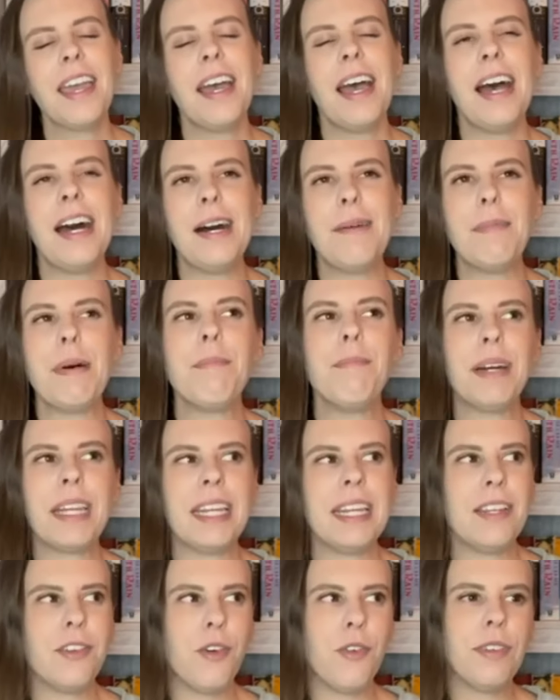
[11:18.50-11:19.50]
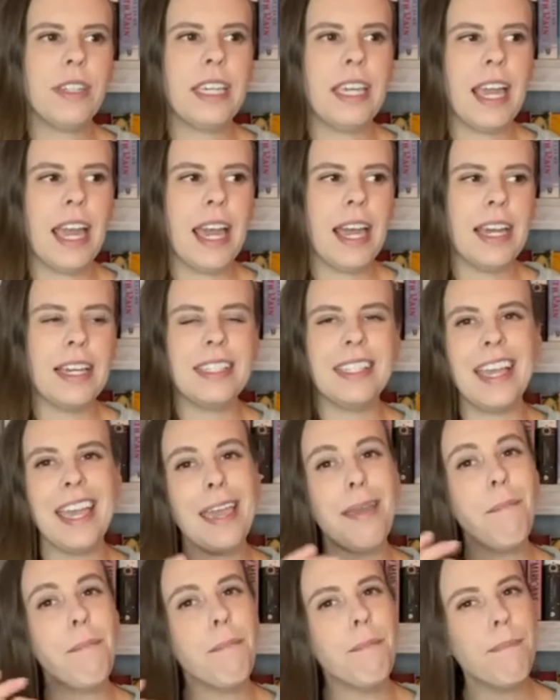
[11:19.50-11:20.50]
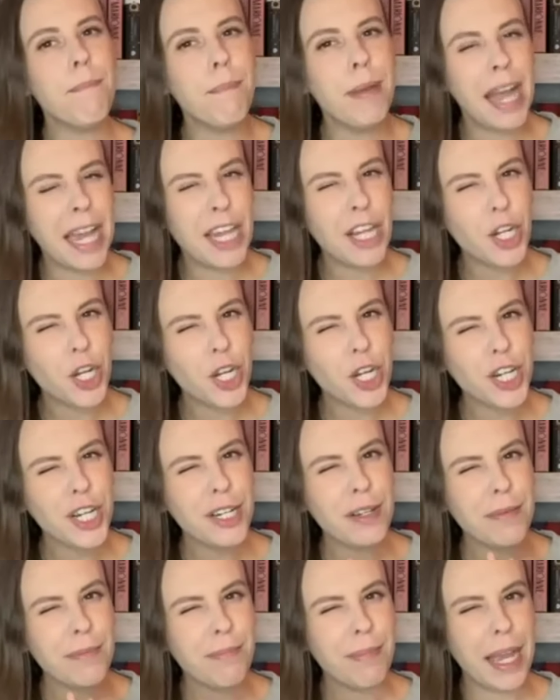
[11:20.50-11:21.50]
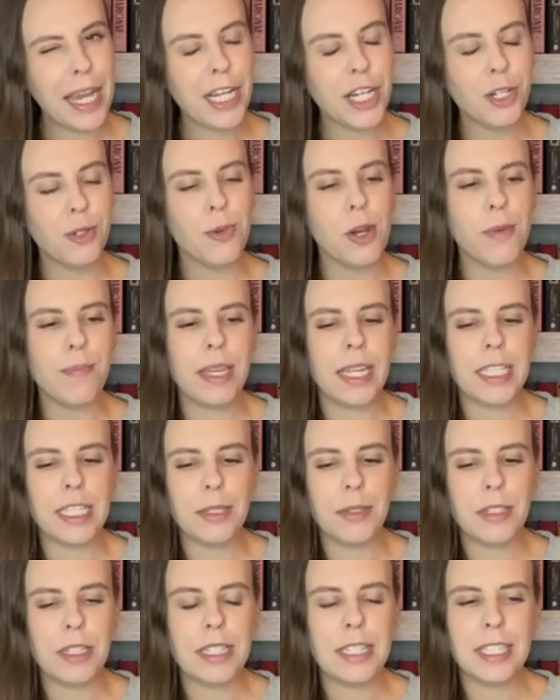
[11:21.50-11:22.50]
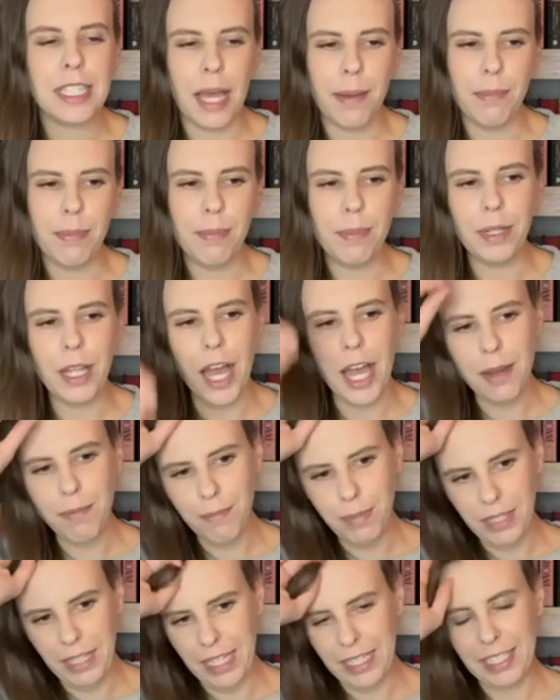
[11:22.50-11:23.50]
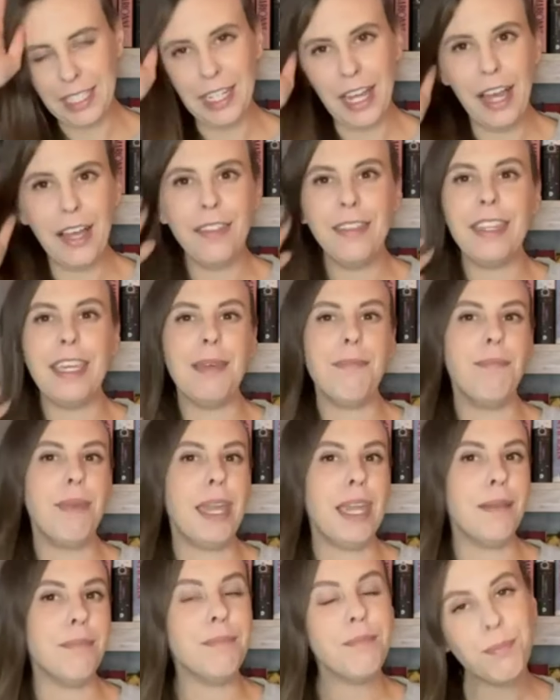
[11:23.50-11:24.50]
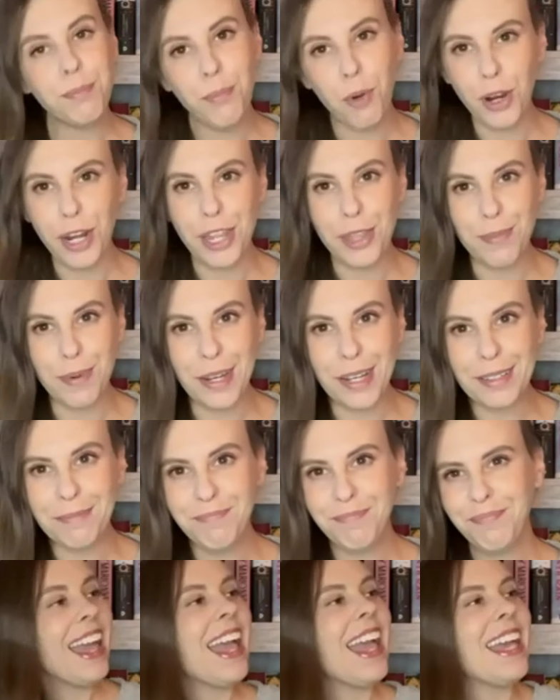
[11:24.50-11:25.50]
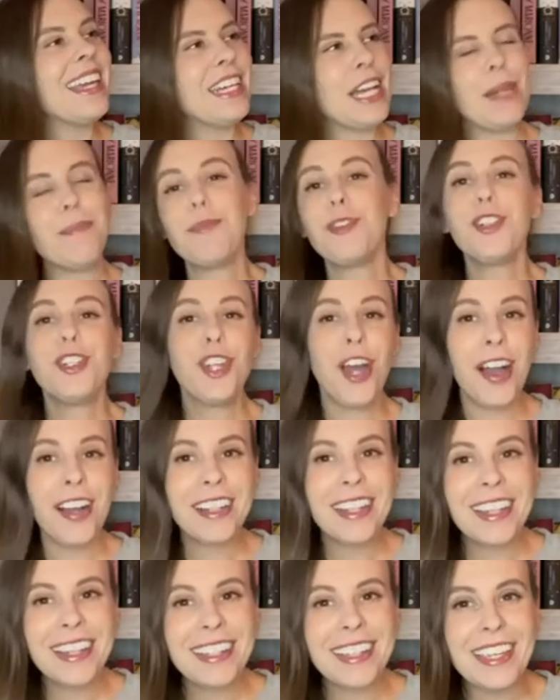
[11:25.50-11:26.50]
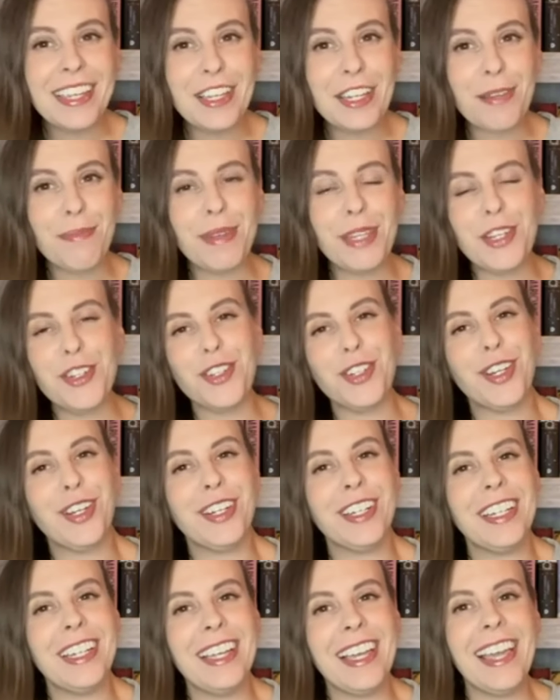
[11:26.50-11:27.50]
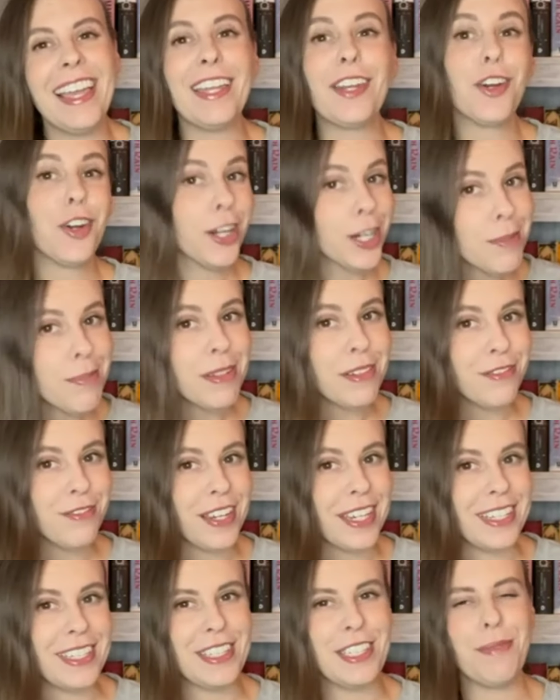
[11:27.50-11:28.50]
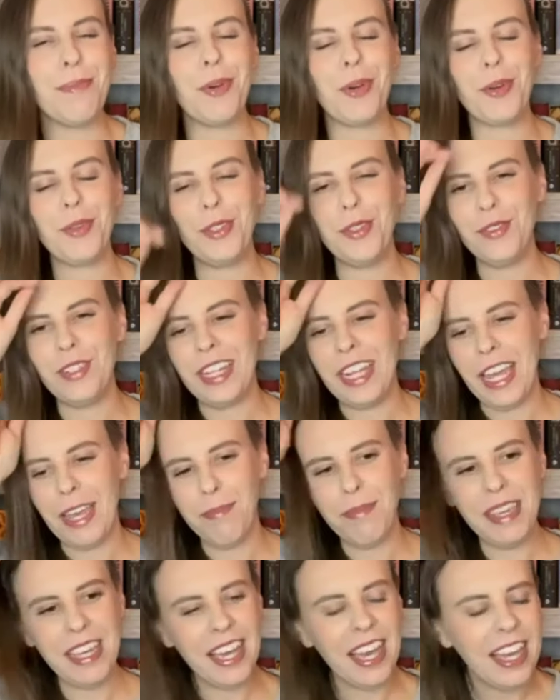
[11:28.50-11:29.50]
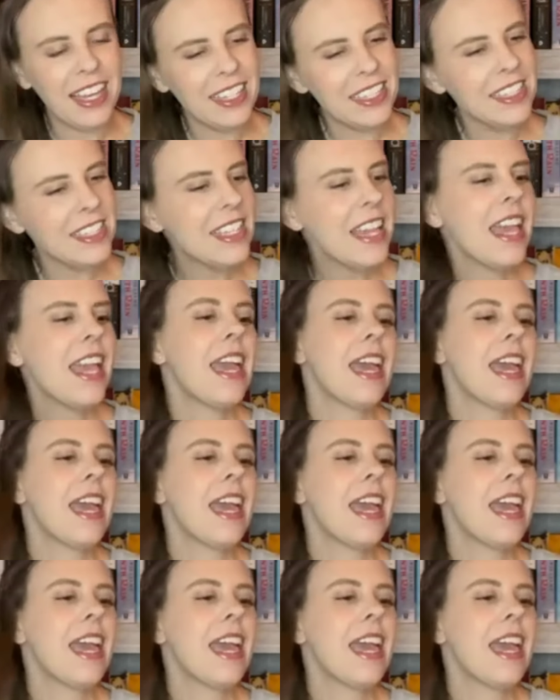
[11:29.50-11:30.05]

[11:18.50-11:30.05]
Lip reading: but it only has a minor romance subplot, but that's not the main point of the book. And I'm shockingly going to be sharing an urban fantasy book with you today because